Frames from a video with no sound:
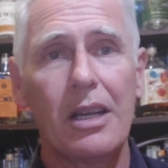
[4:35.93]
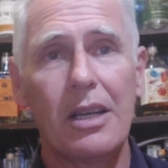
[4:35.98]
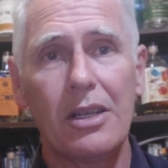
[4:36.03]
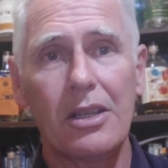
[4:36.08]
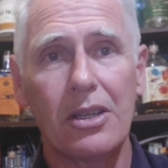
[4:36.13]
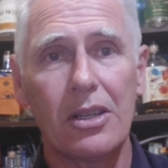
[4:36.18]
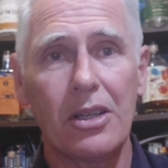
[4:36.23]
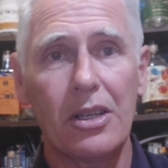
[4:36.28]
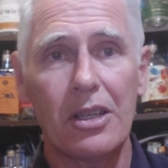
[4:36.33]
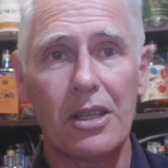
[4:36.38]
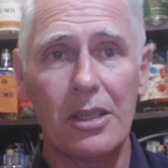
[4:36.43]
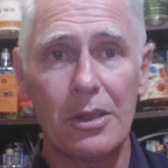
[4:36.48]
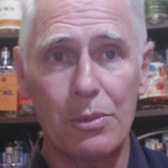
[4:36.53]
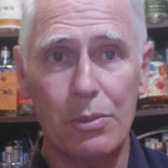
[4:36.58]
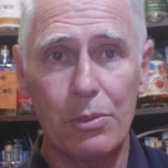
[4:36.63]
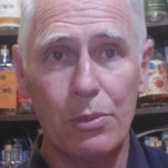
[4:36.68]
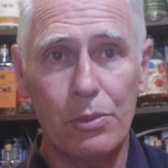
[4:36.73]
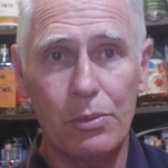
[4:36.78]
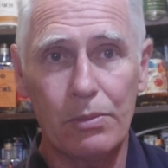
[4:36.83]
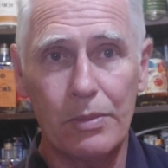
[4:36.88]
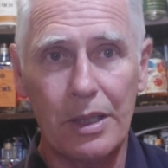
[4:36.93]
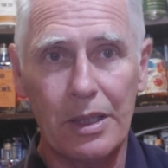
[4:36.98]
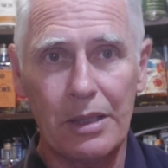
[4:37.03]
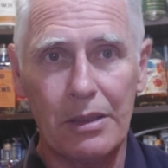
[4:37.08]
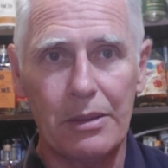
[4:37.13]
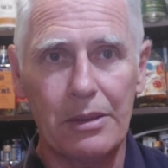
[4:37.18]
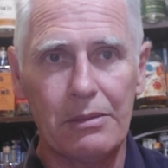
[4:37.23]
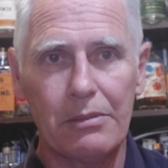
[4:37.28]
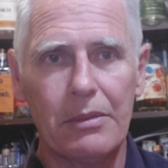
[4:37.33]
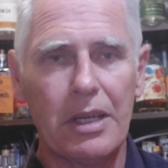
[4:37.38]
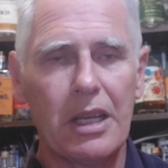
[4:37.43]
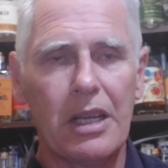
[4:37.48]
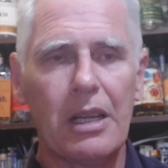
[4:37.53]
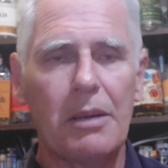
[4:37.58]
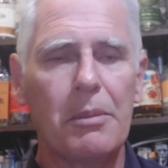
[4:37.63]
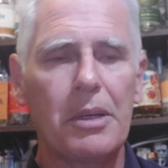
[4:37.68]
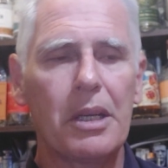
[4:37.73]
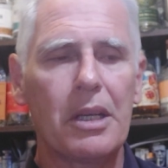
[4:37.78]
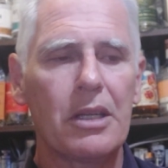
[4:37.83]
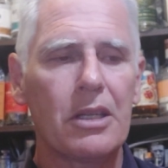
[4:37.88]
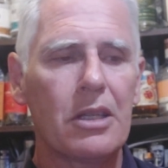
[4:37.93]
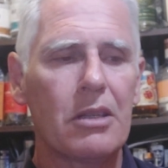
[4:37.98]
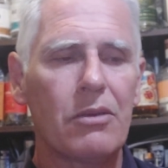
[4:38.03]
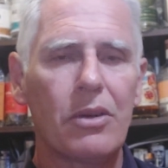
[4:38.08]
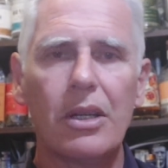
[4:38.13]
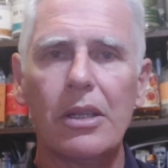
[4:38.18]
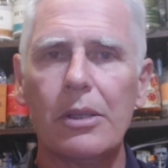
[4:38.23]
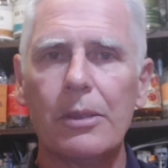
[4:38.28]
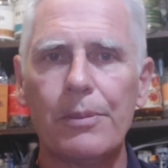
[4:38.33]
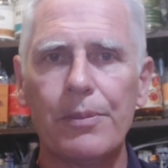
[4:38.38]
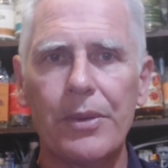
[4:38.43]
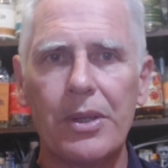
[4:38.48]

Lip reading: And the guy goes, how come I can't touch fennel?